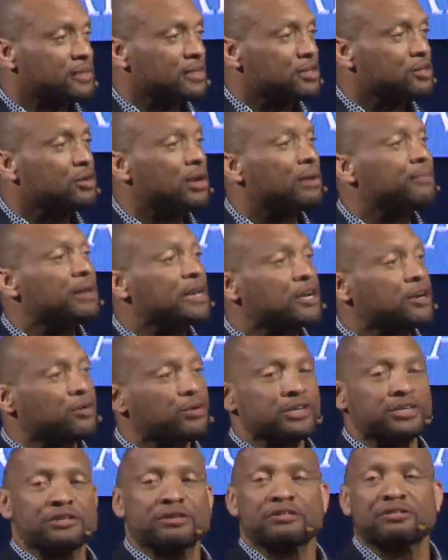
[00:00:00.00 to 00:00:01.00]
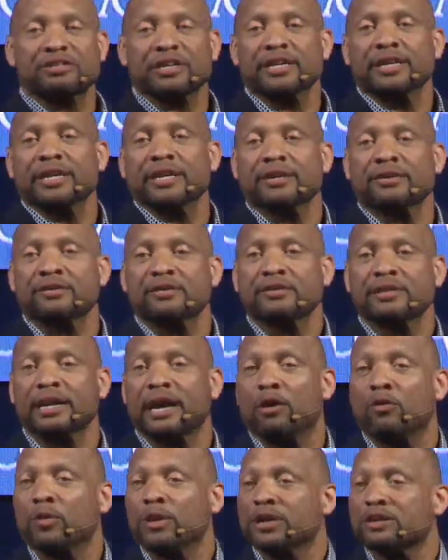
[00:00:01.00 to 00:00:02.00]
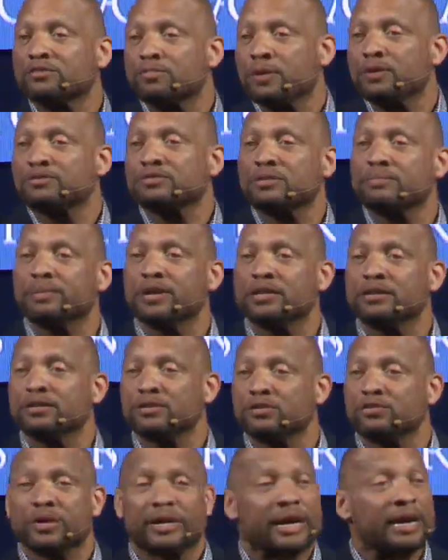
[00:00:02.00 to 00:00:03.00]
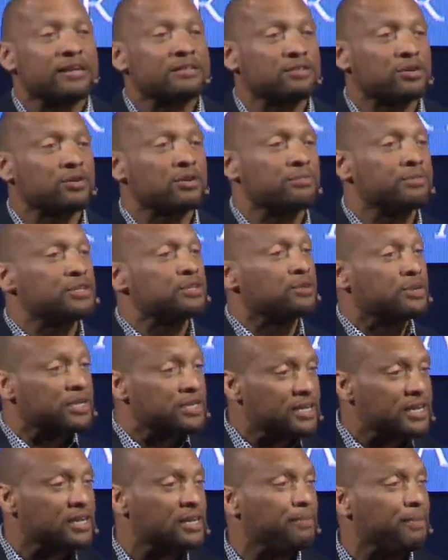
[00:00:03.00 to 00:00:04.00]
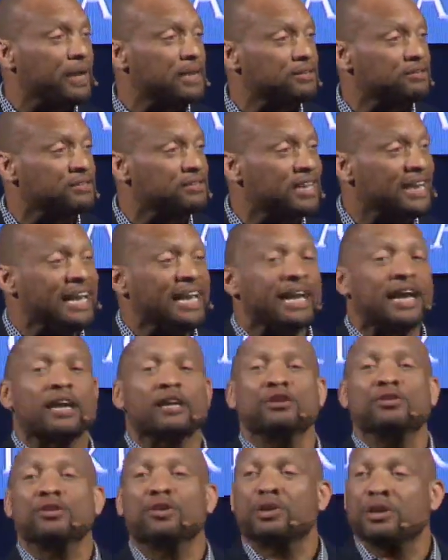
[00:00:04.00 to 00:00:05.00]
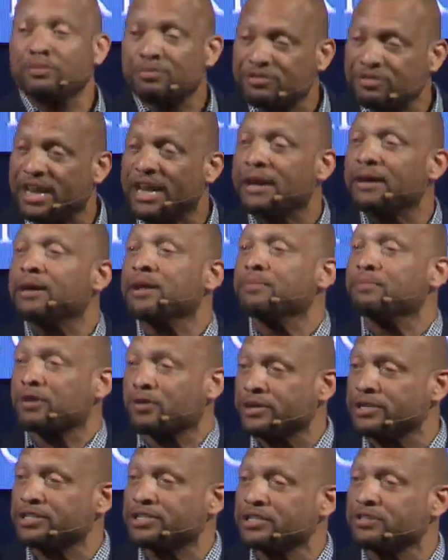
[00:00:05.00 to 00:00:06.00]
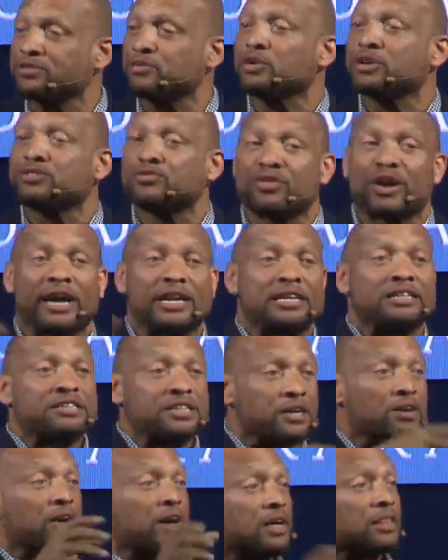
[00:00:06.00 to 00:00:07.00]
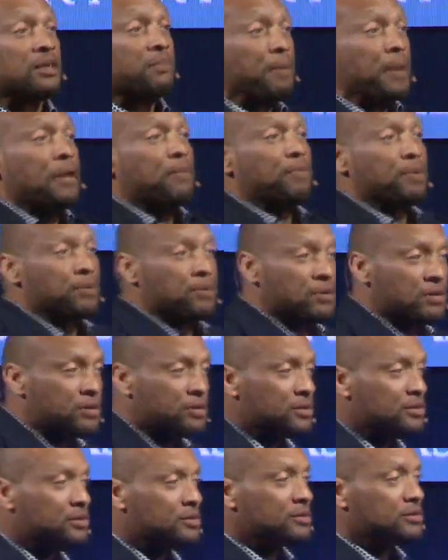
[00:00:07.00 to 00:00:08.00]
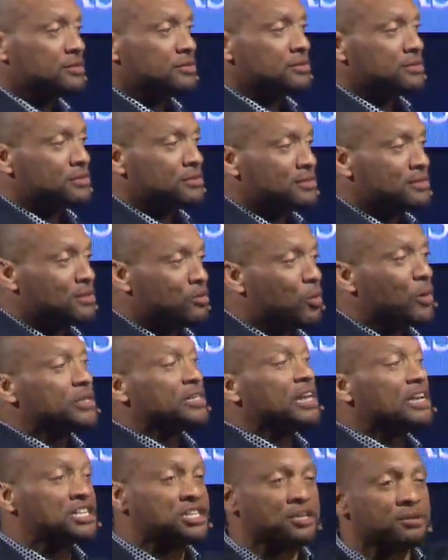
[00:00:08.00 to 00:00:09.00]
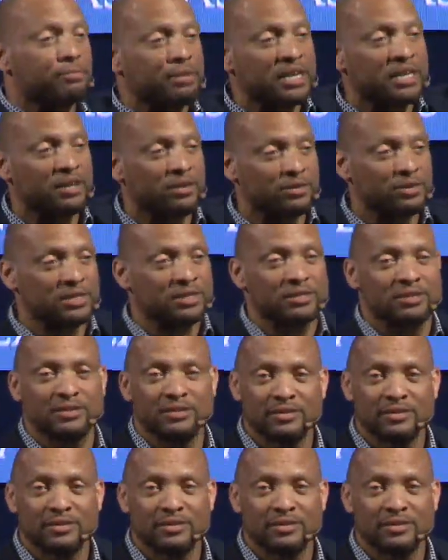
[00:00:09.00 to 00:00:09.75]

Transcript: You know how many Christians sitting here, not where they're supposed to be, doing what God told them to do on a daily basis? And you know them same Christians will try to tell other people what they should be doing?